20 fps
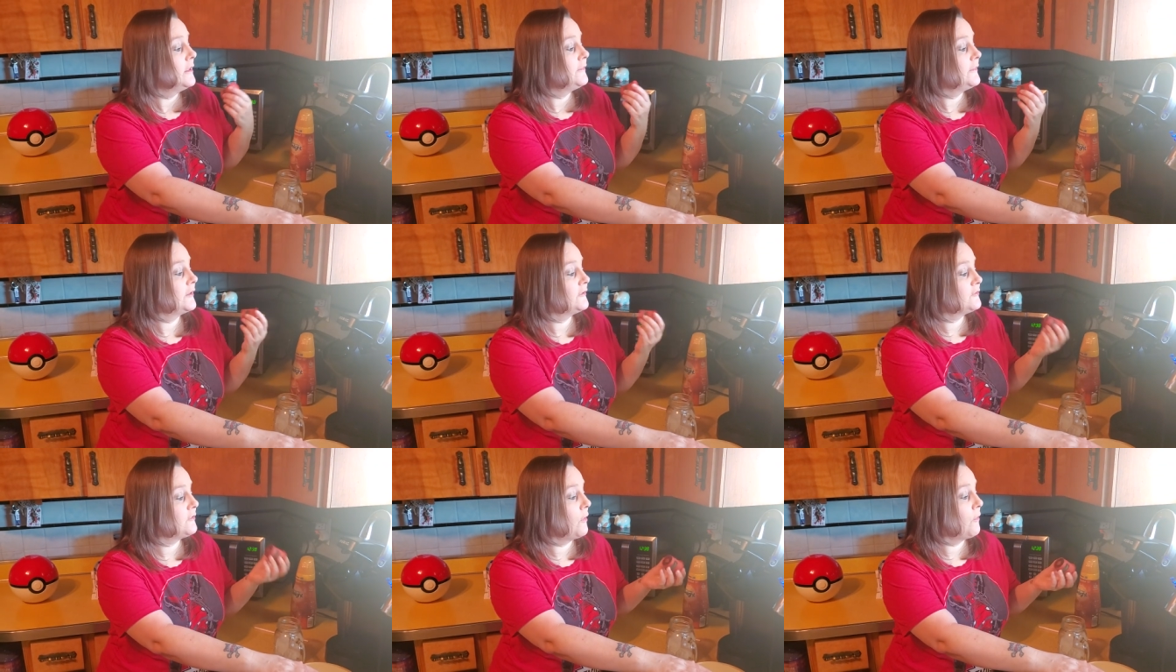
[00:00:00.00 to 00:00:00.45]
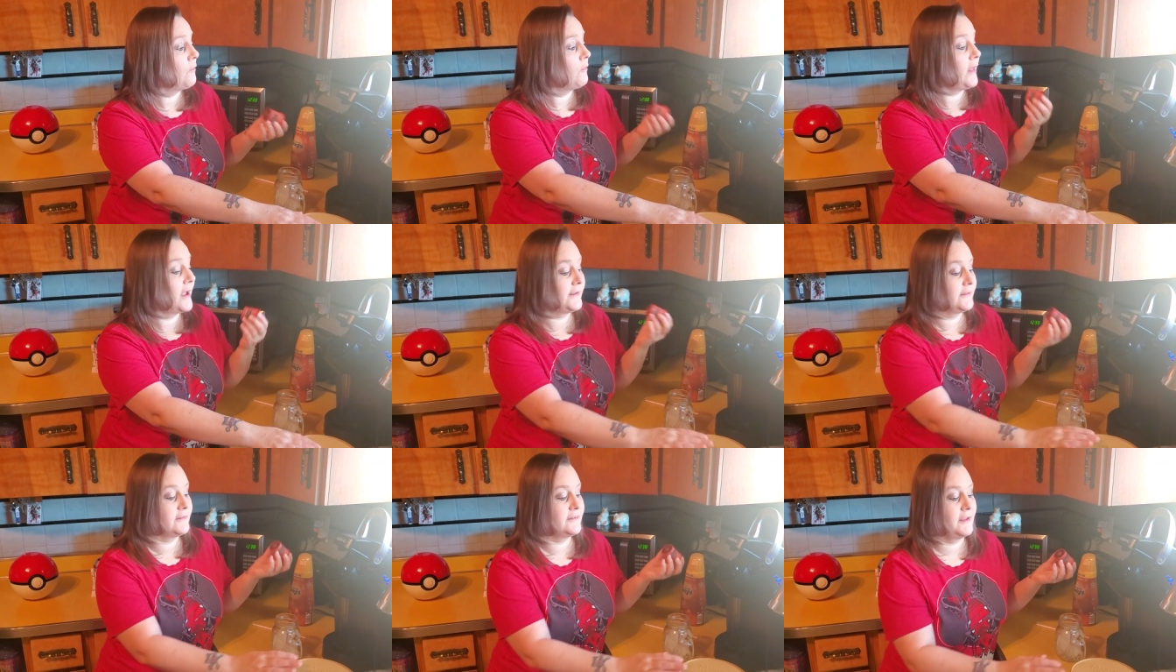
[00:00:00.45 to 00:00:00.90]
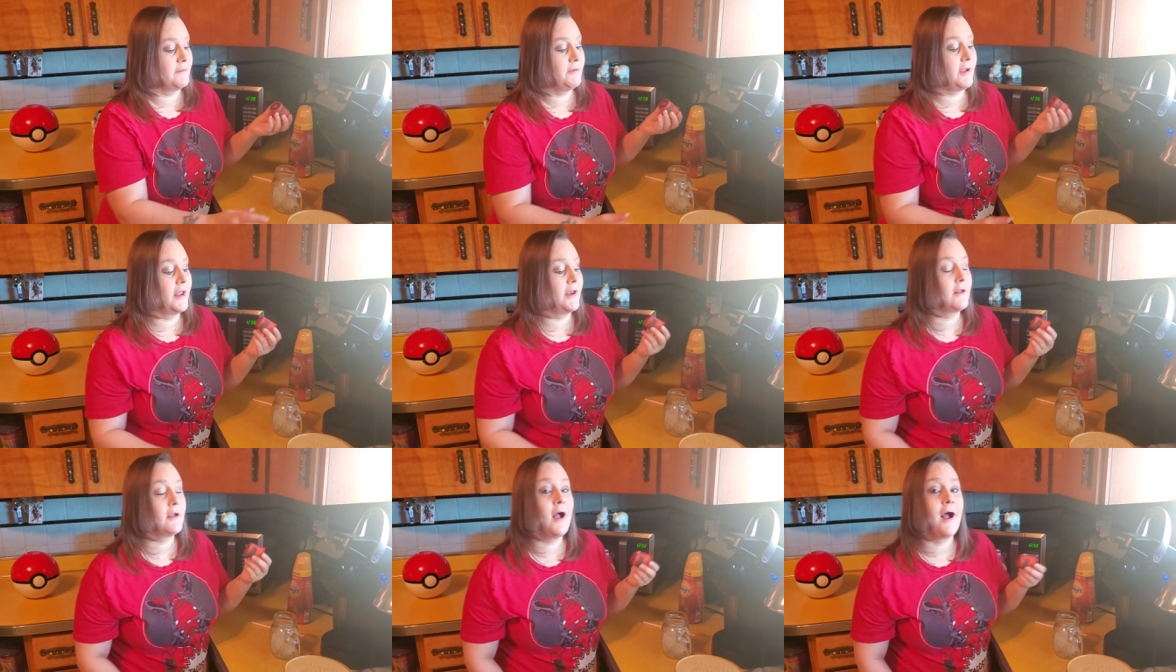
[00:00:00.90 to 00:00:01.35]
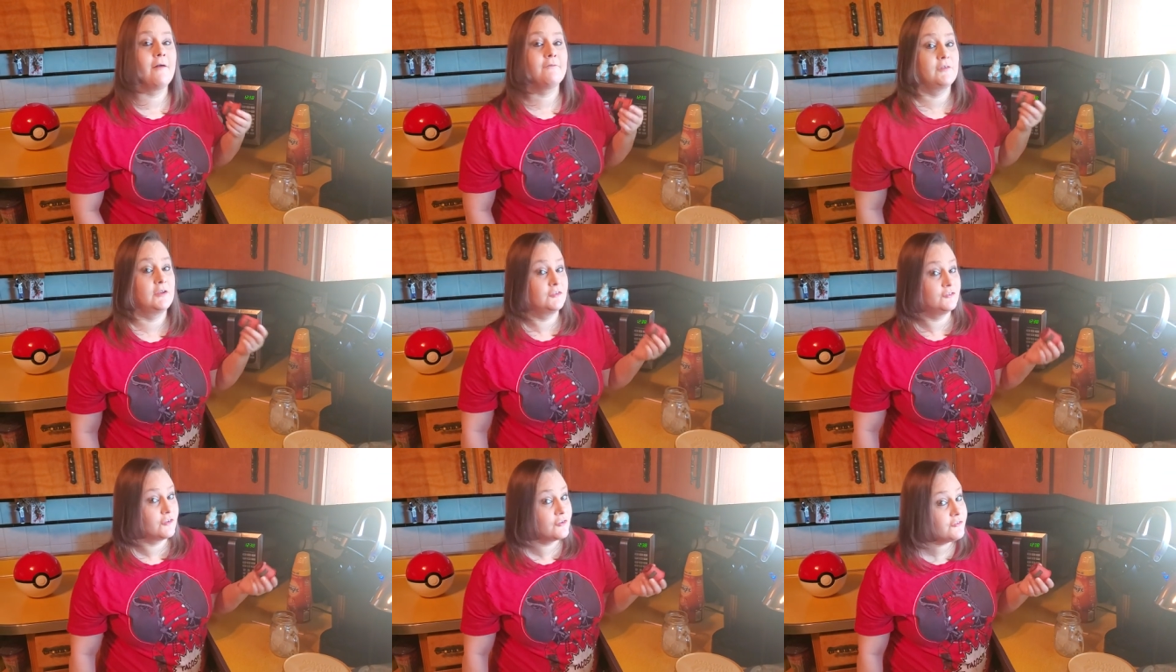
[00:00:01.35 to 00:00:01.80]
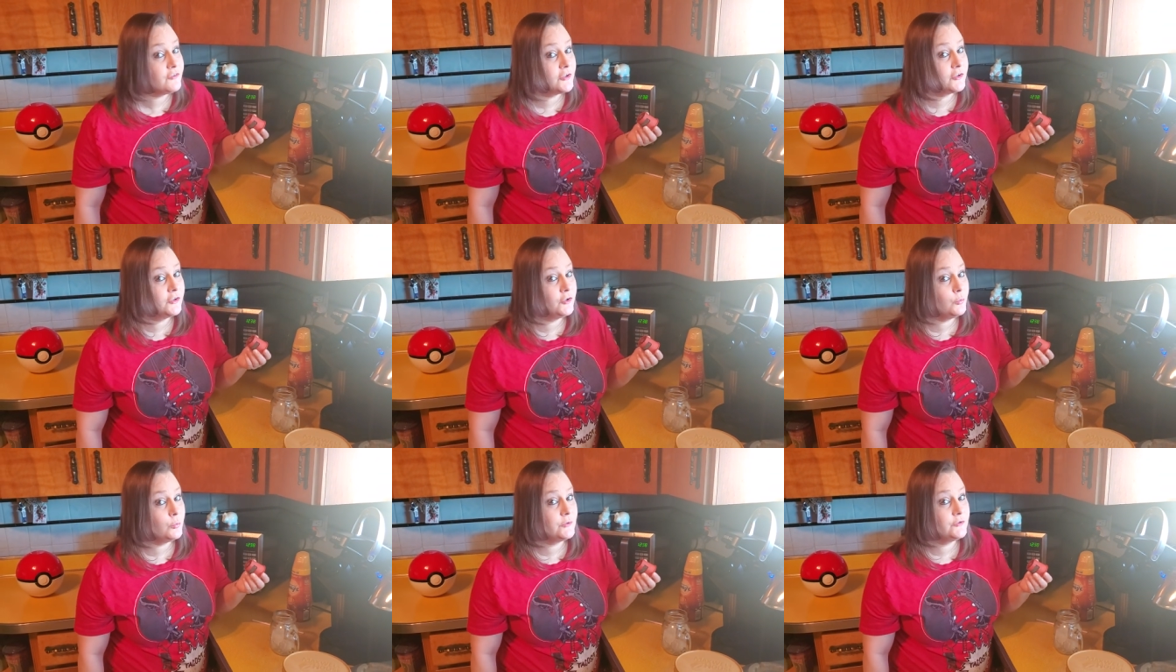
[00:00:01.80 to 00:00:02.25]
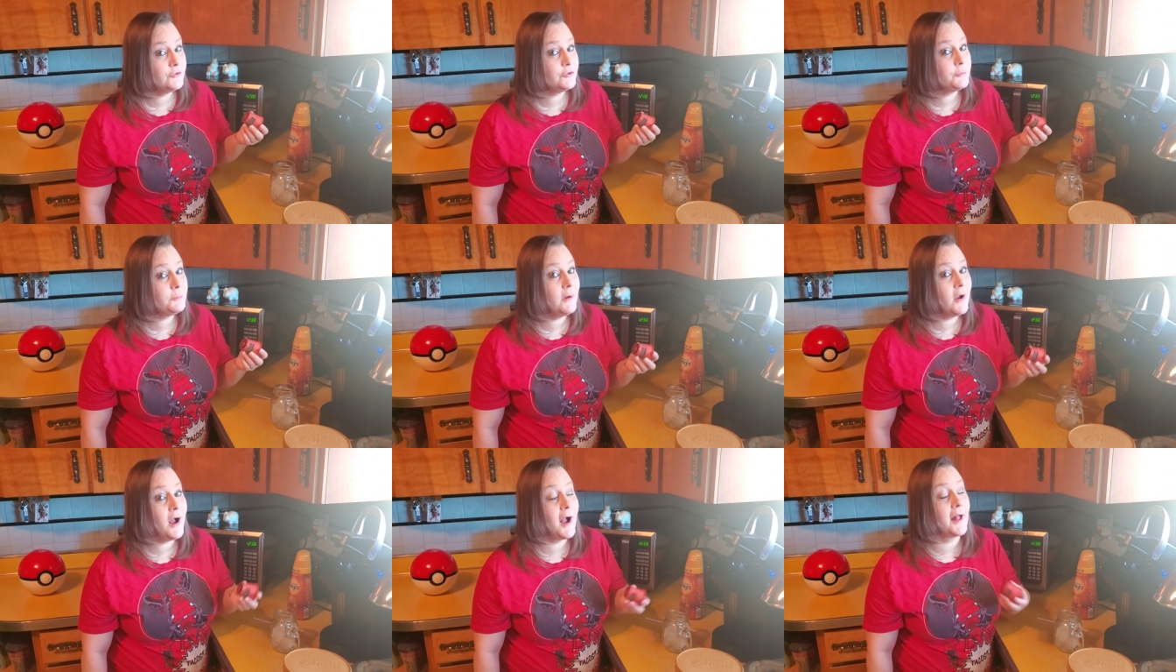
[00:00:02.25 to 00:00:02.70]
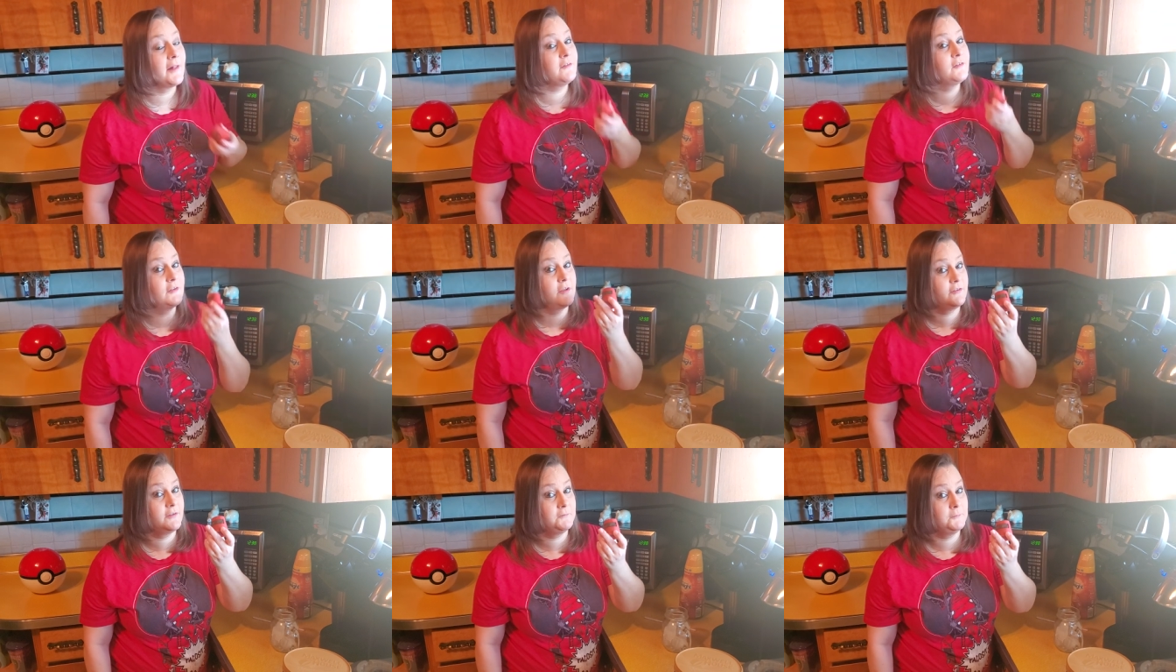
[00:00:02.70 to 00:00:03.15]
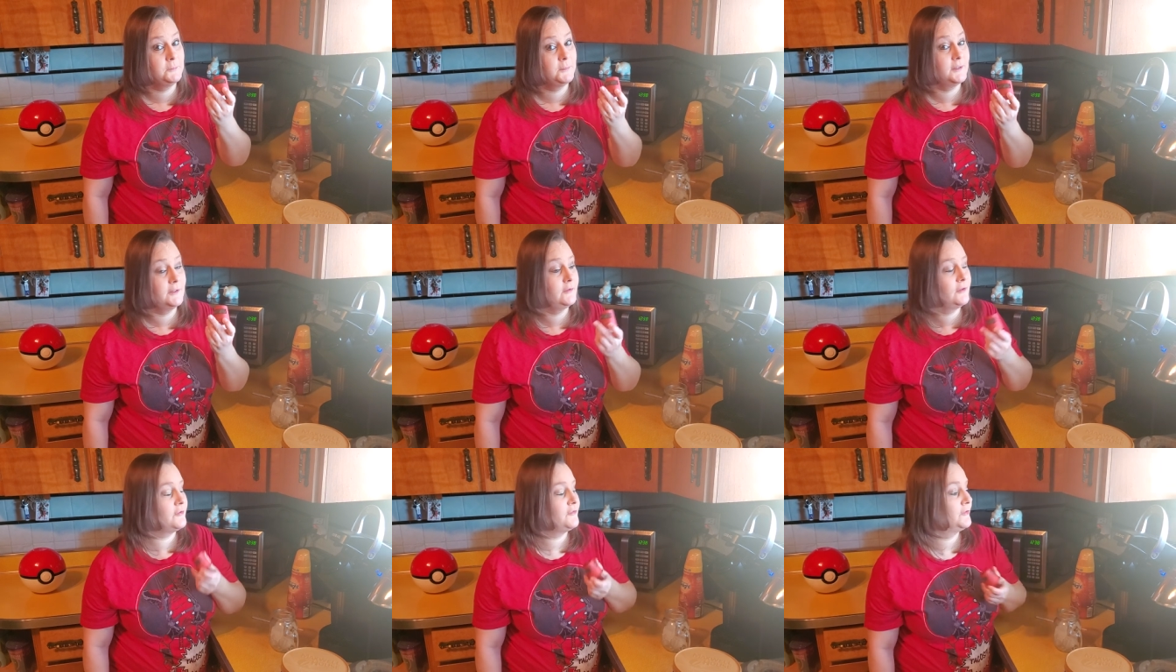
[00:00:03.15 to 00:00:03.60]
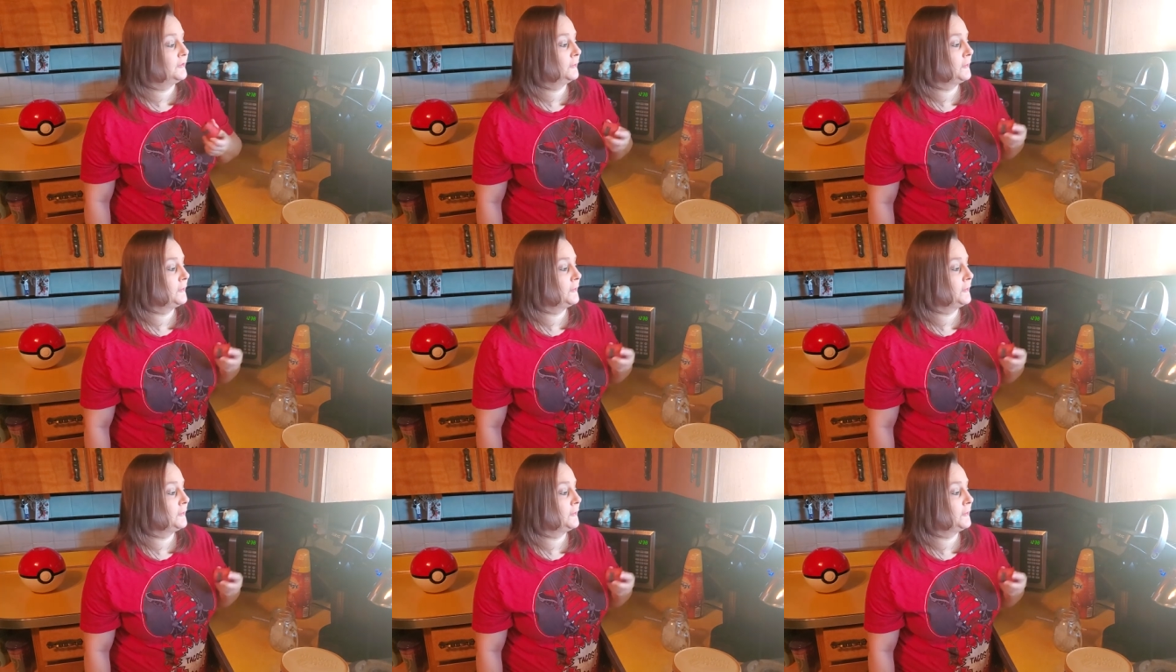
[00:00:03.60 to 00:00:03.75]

that don't like the same kind of coffee, just like you would do pods because everybody loads